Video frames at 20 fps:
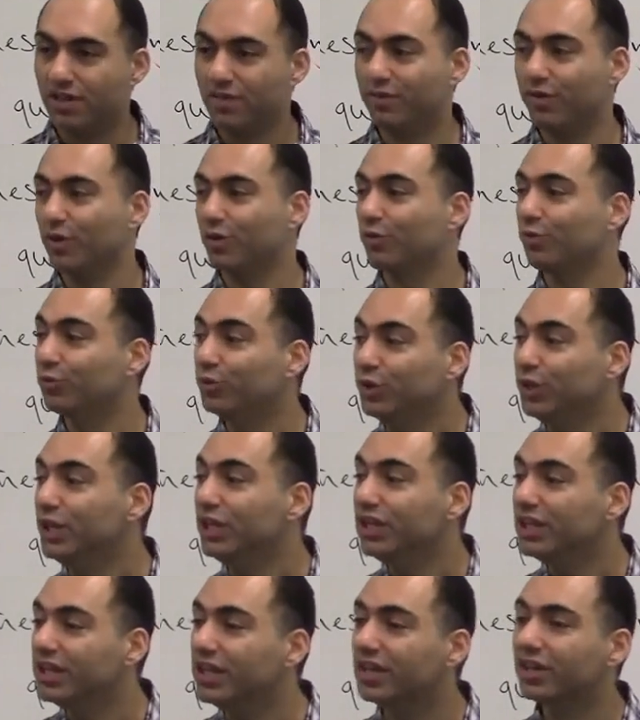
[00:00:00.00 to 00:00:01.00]
if you're
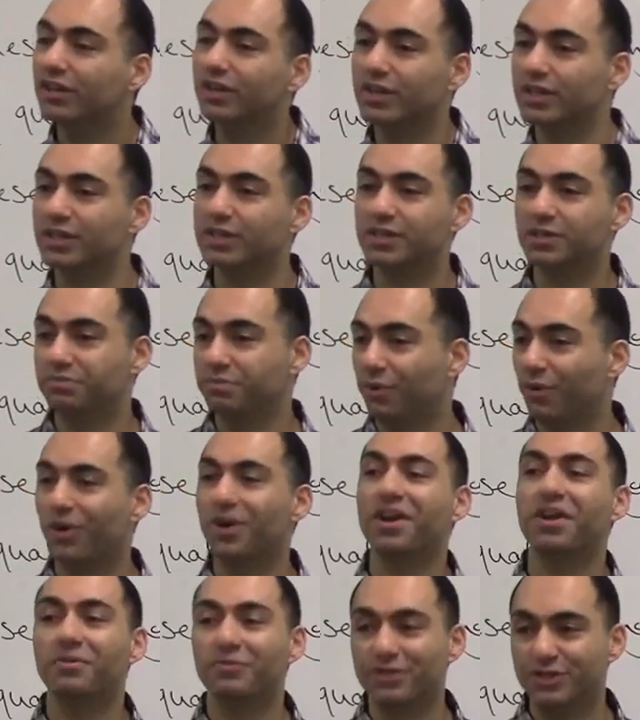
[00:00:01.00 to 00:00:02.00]
really good at
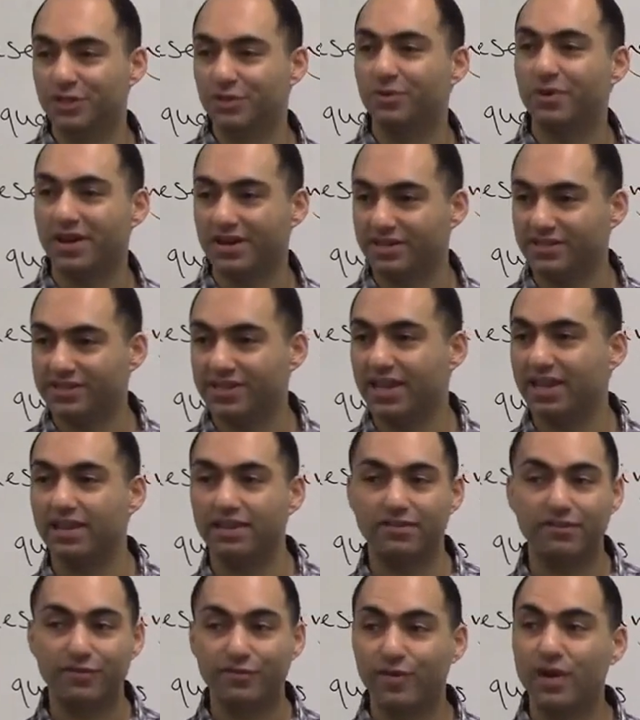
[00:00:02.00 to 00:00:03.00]
supporting what you want to say, and
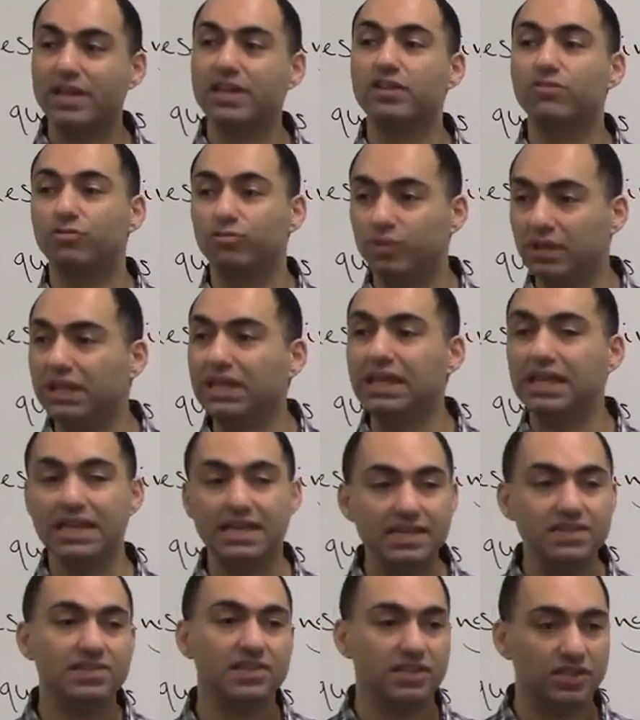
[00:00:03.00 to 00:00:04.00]
if you find it really
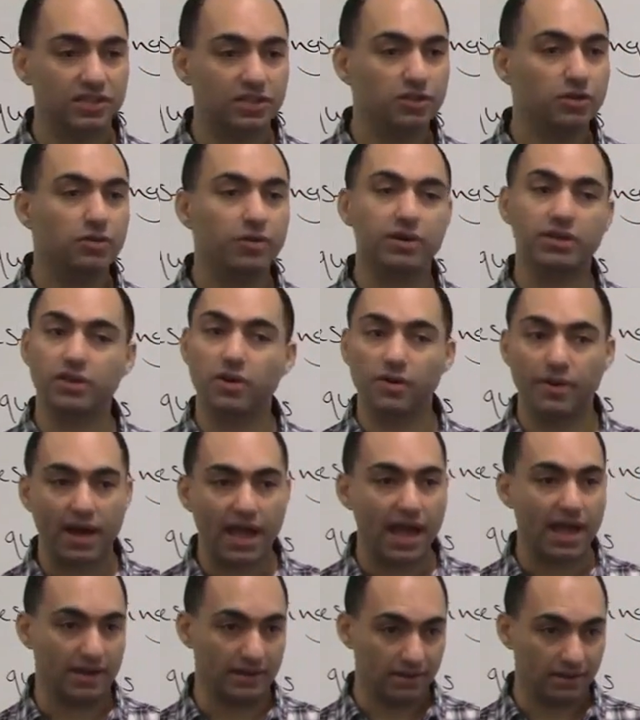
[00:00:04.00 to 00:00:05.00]
easy to do it, go
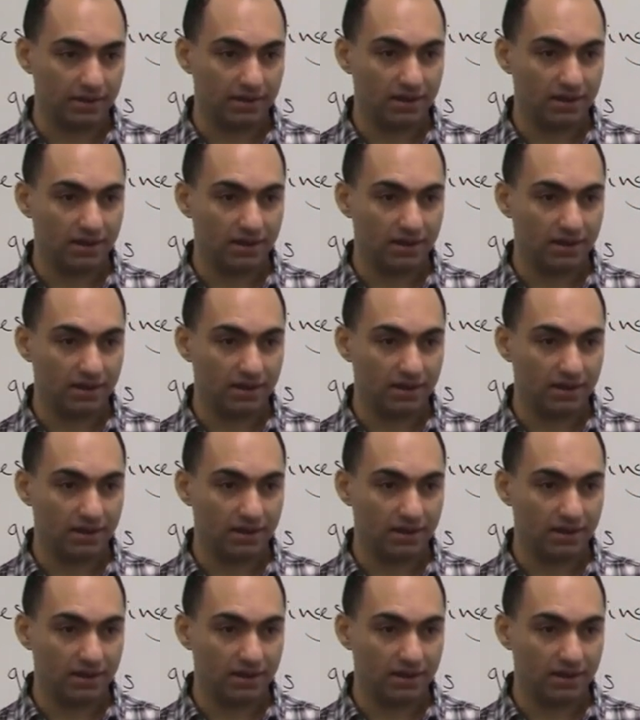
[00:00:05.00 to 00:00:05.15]
ahead.